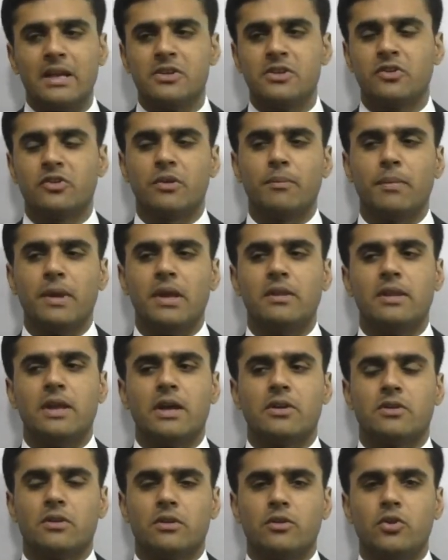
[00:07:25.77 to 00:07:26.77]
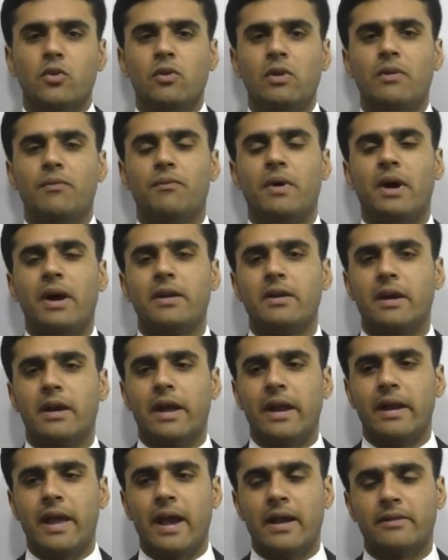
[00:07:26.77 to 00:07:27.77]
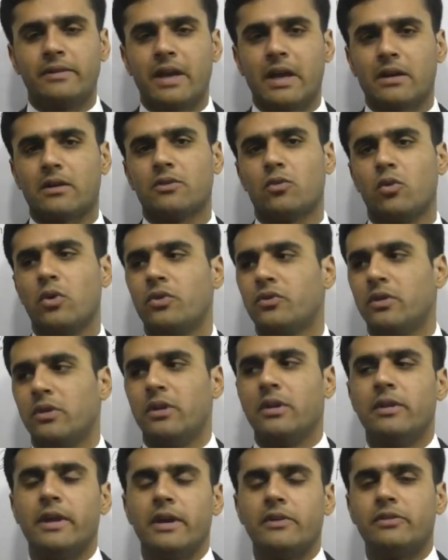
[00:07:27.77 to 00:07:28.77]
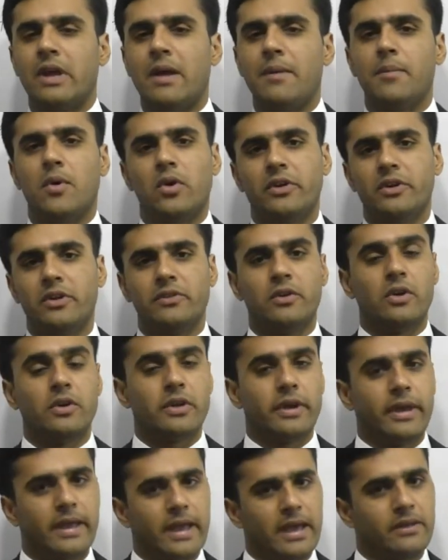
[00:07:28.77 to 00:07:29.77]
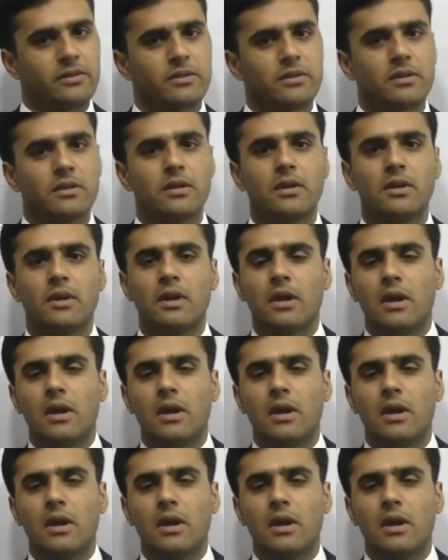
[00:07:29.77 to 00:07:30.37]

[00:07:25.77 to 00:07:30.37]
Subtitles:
It doesn't mean that you will find an exact question in the exam hall. It is not a guess.